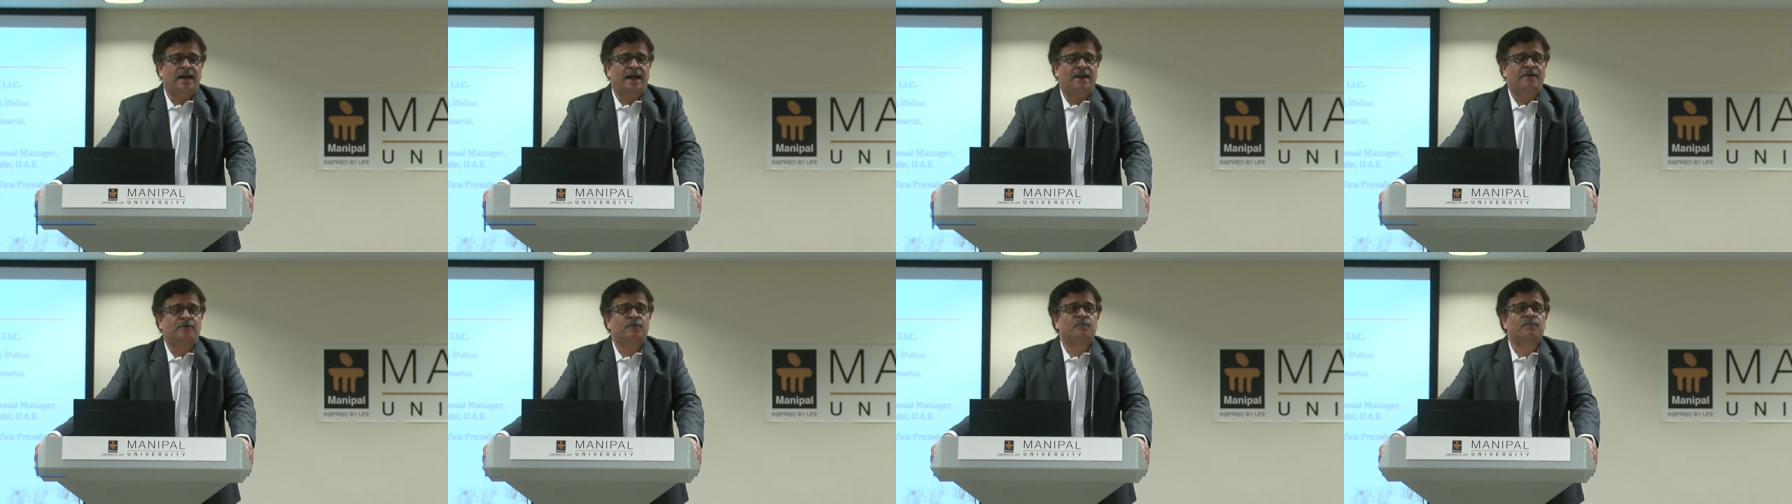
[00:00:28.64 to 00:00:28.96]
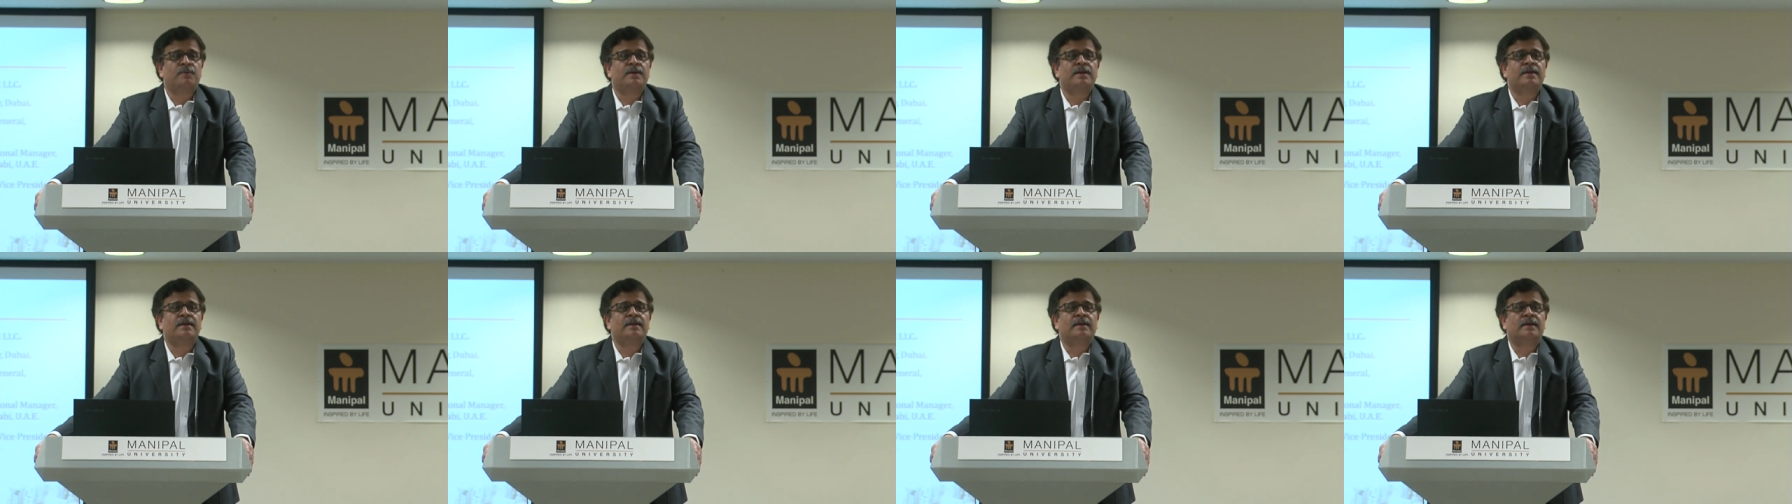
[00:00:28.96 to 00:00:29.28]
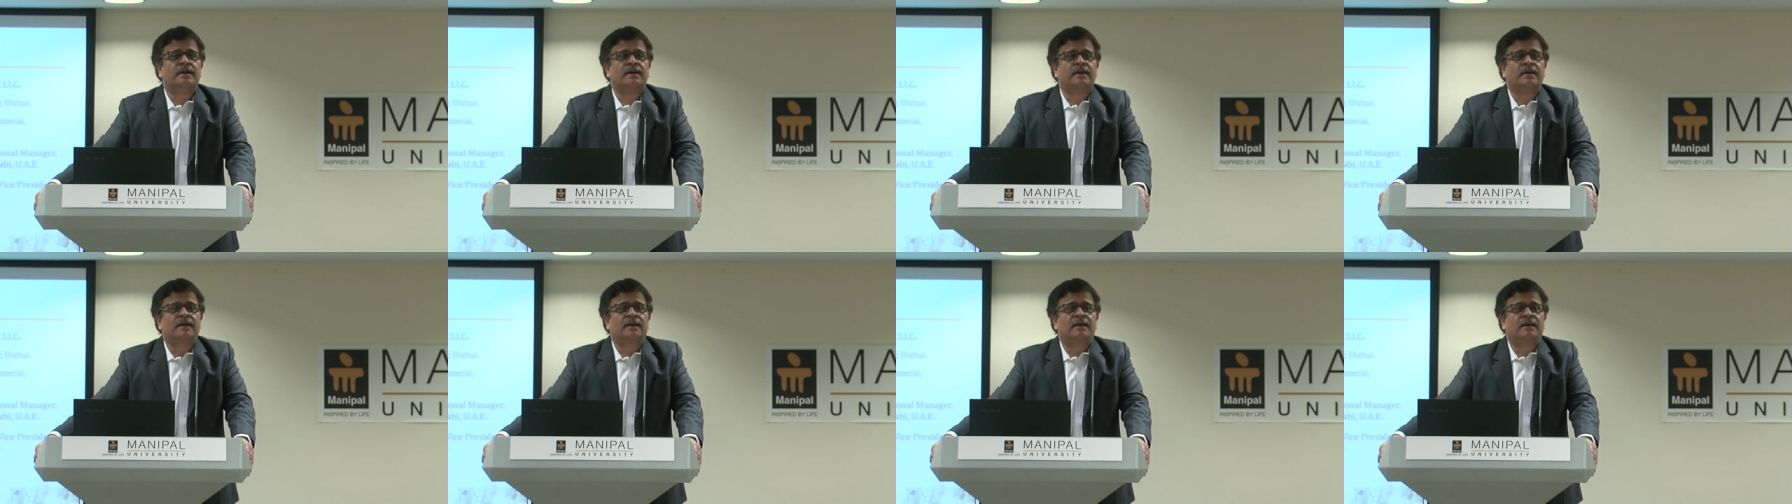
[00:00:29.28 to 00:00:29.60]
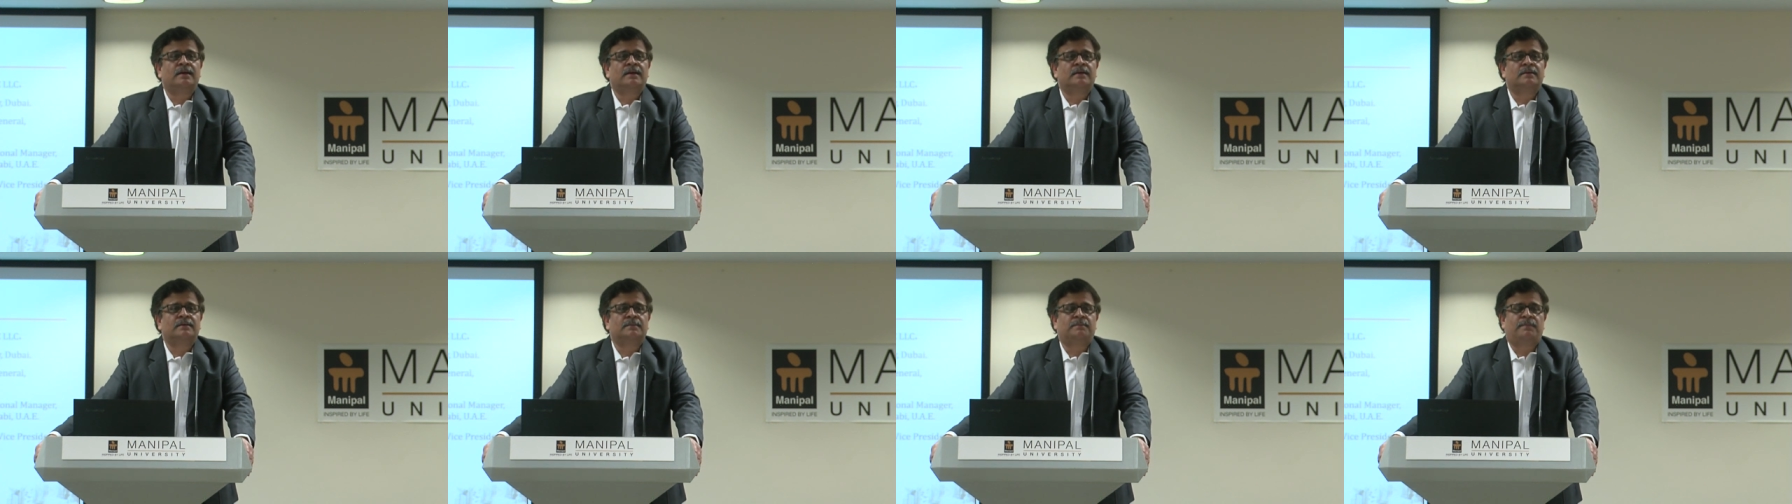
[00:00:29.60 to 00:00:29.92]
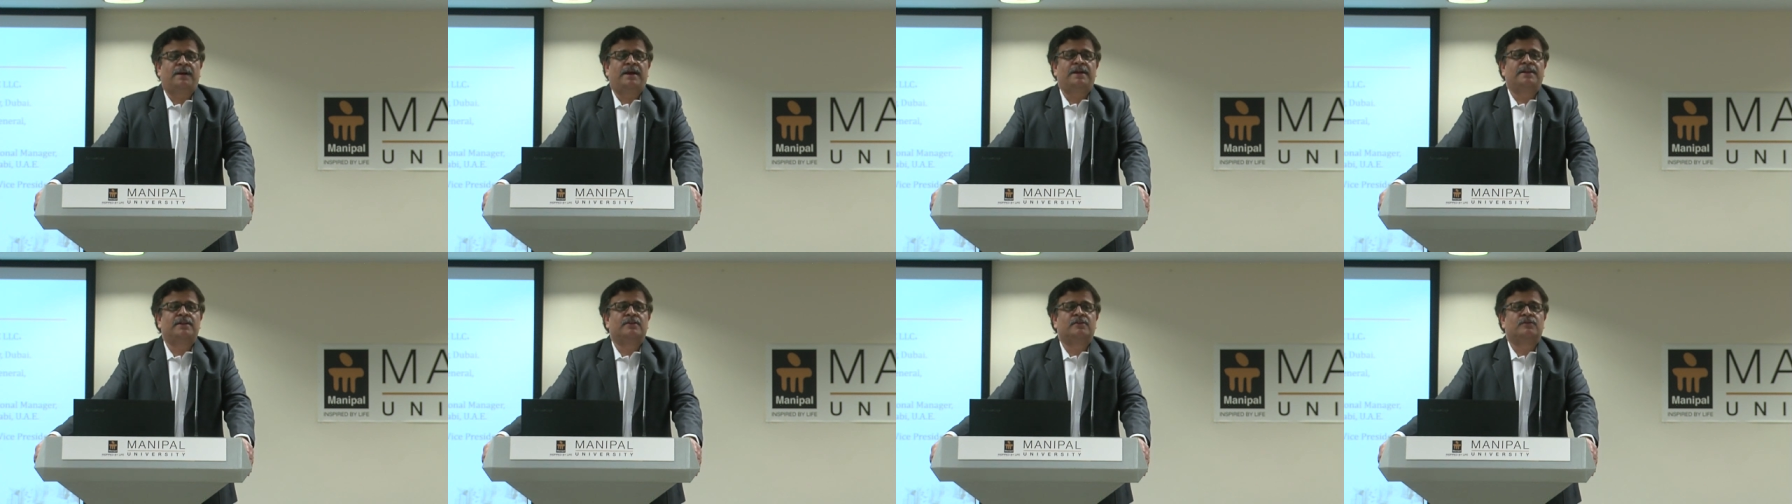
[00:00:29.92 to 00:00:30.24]
and to be the
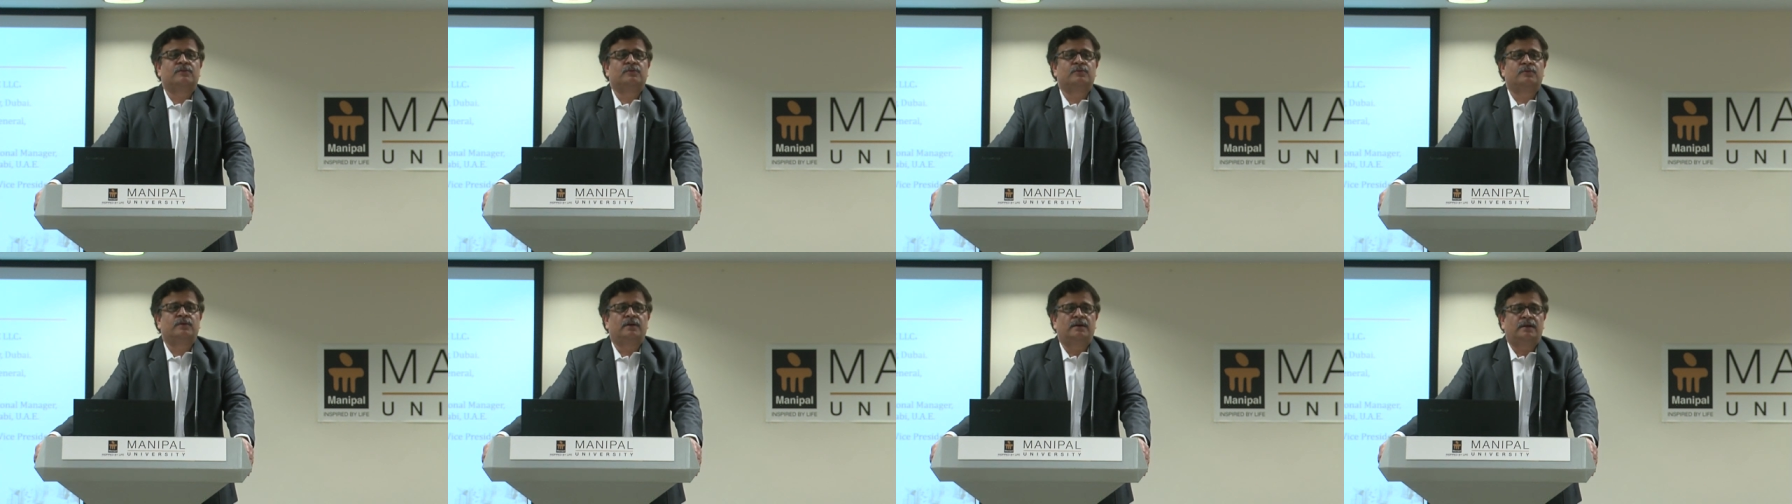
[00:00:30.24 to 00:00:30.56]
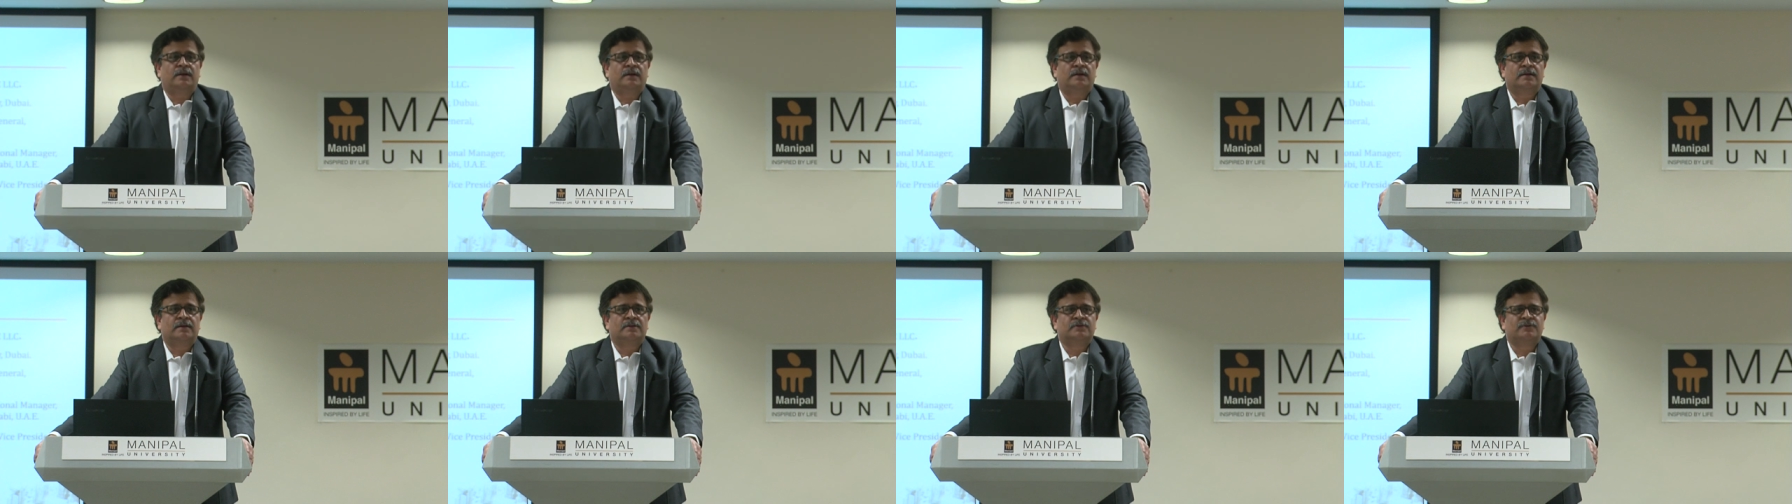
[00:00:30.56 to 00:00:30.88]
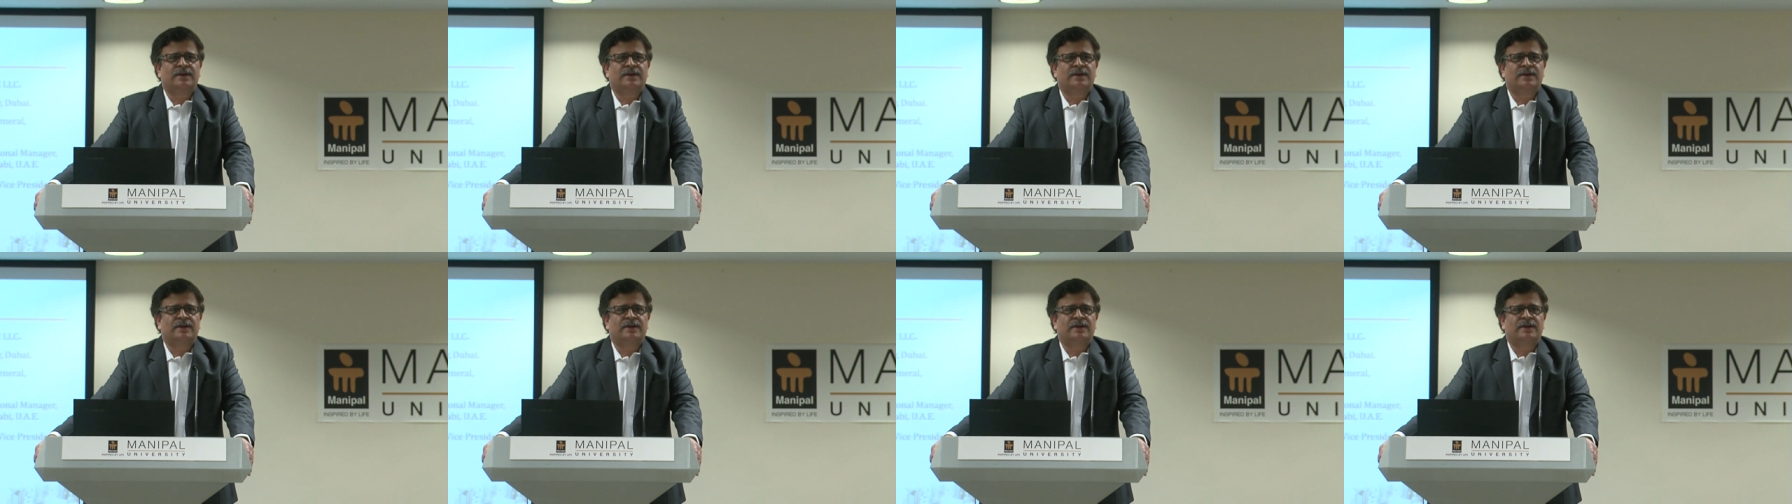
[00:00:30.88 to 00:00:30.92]
pioneer of the world.